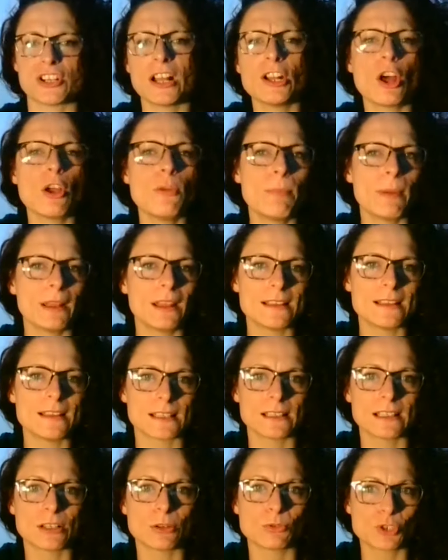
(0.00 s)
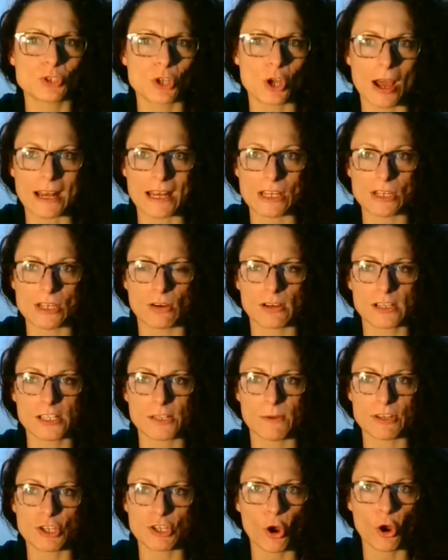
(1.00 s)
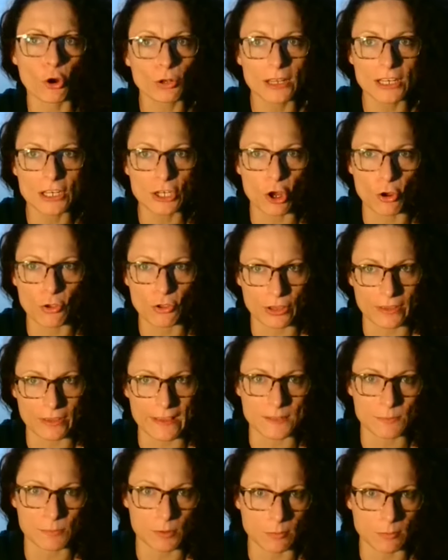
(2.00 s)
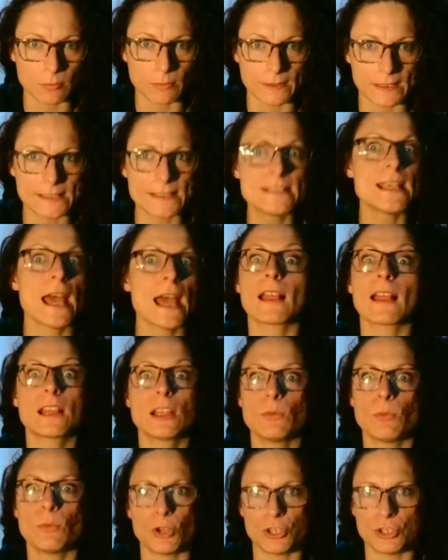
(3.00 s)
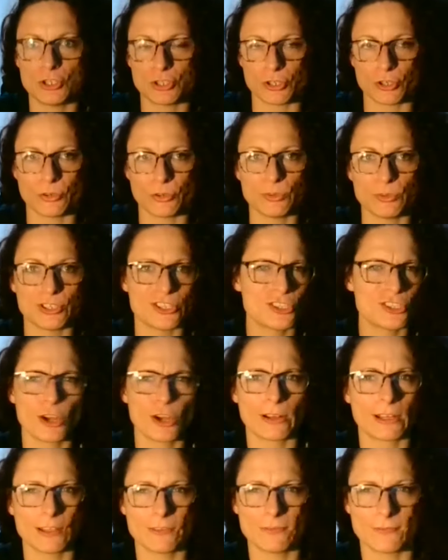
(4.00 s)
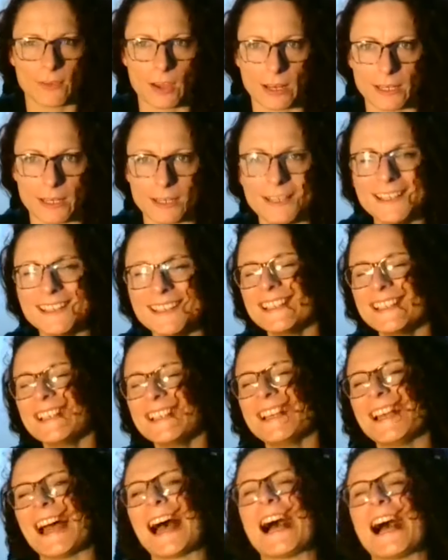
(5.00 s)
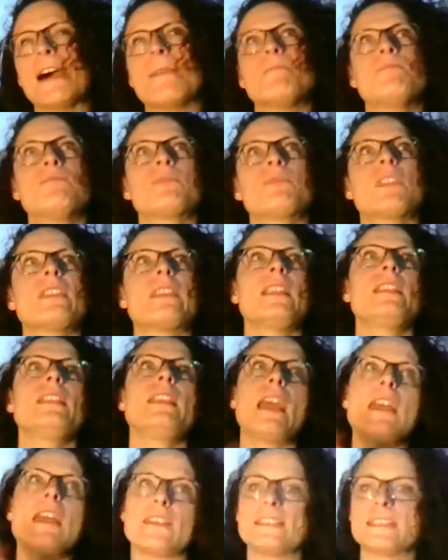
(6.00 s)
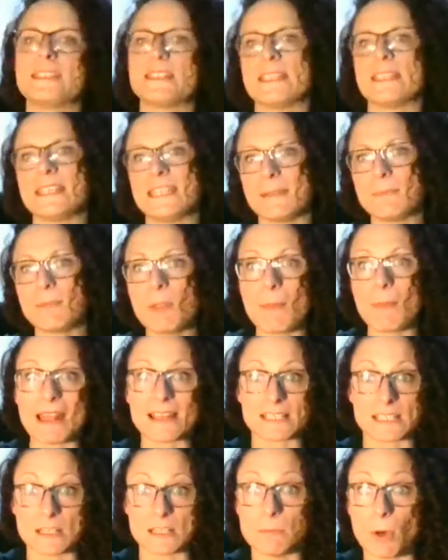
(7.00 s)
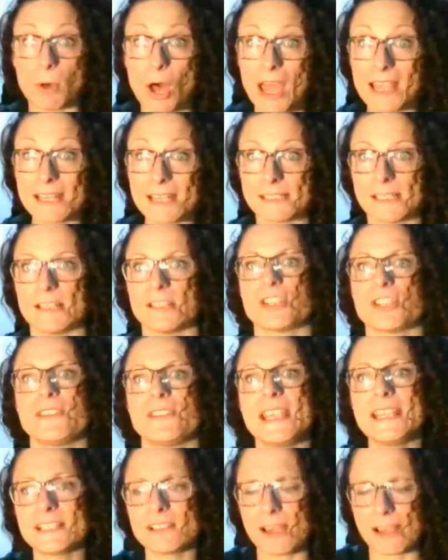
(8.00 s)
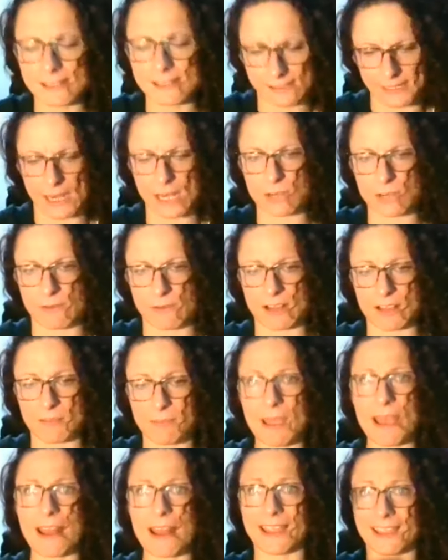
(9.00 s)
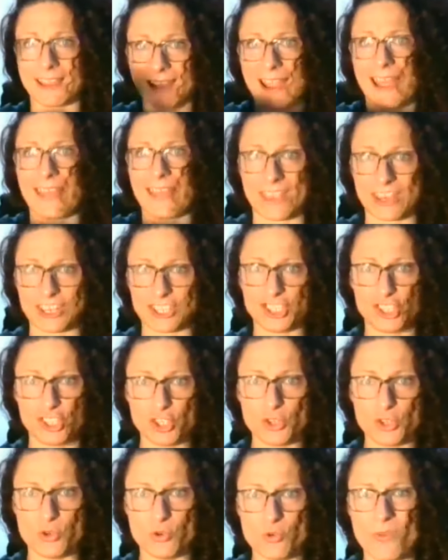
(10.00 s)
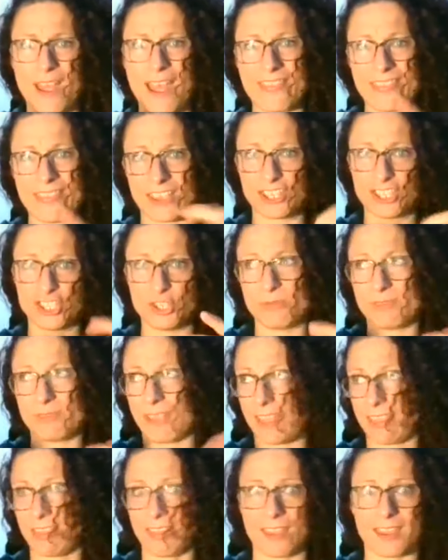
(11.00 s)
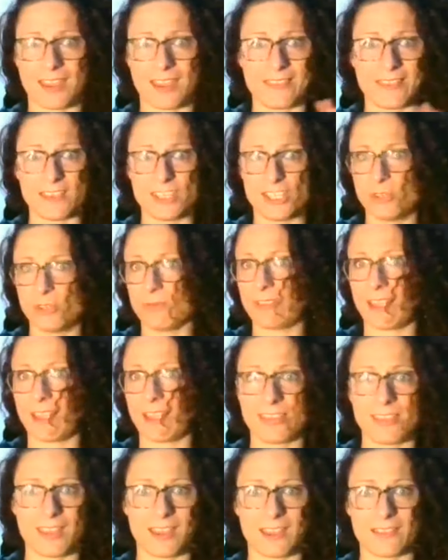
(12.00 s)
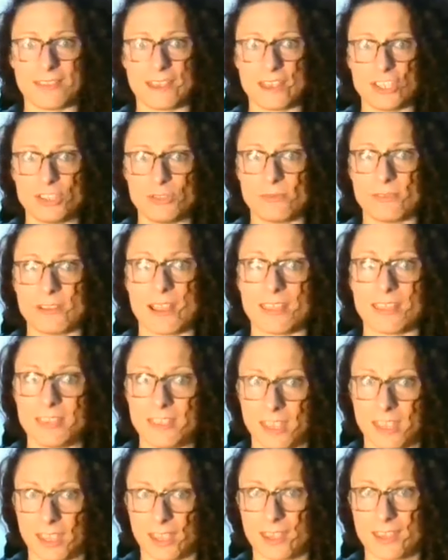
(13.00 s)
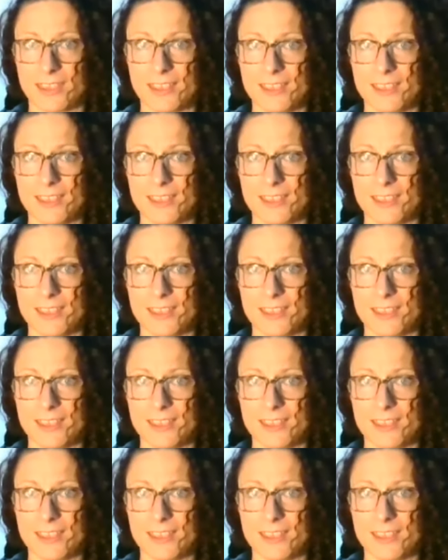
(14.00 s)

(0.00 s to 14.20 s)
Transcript: I know Bella's a little tiny dog, so I totally know that that's probably exactly what you do, which is totally fine. Um, then yeah, the, the diplomats are the bison. So these guys stand around in the paddock and they chew and they chew and they think and they chew and they think and they chew and they think.